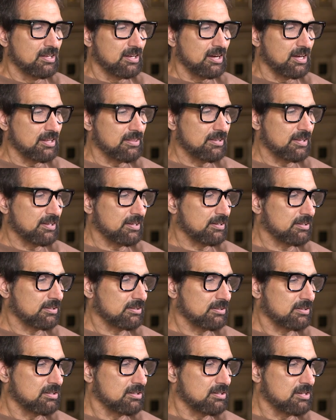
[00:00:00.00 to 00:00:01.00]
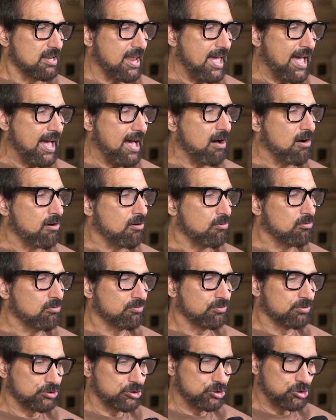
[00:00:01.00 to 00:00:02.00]
think now
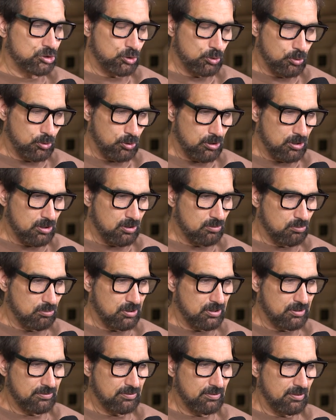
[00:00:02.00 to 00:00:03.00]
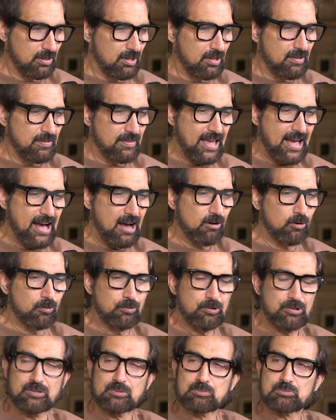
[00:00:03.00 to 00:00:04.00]
for sure with the
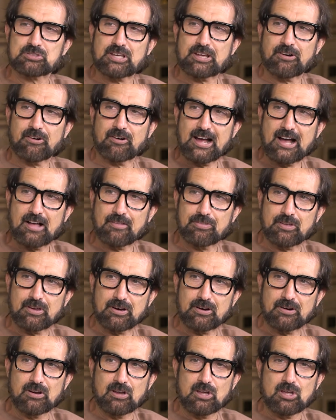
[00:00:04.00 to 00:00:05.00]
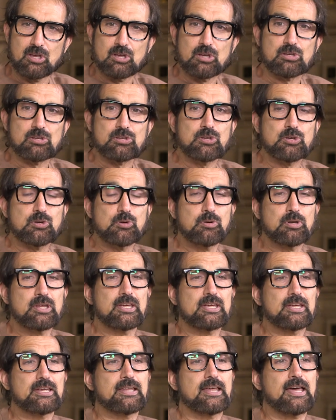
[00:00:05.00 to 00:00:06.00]
algorithms that are out there, you
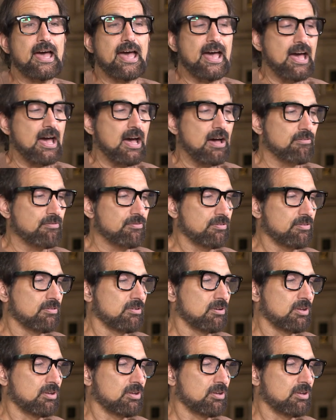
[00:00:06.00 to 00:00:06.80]
need to have